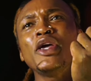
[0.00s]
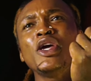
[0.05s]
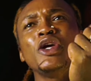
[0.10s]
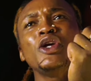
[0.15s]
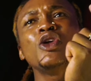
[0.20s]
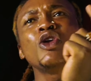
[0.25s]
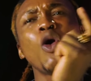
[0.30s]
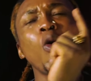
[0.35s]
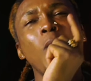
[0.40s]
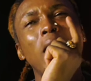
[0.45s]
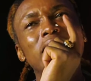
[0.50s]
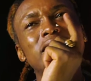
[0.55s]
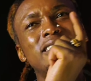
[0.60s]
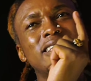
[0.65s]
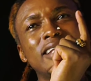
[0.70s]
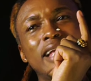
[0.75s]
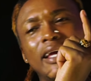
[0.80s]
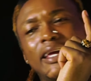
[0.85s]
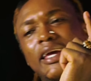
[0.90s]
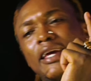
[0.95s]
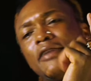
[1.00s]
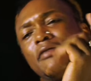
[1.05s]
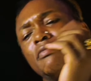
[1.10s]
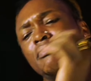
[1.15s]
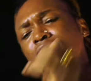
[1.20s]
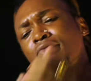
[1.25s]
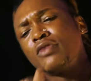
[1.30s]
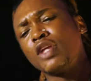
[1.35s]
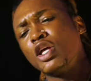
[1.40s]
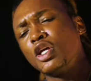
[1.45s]
You know, one thing again,
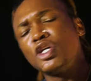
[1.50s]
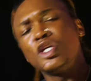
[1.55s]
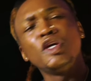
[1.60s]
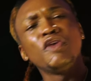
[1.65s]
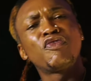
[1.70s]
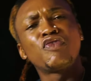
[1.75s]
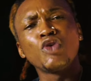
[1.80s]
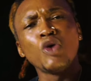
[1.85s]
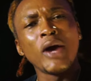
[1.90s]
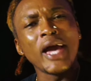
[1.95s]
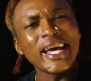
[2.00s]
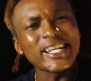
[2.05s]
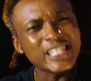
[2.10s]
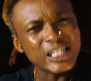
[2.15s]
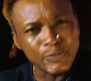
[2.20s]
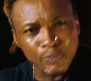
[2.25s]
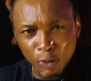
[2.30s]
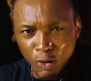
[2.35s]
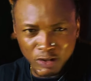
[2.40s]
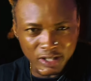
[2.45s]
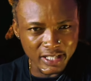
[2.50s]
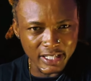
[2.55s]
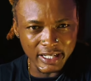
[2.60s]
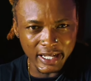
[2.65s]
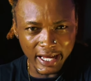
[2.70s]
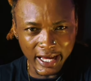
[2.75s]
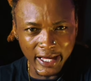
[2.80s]
if you hate person,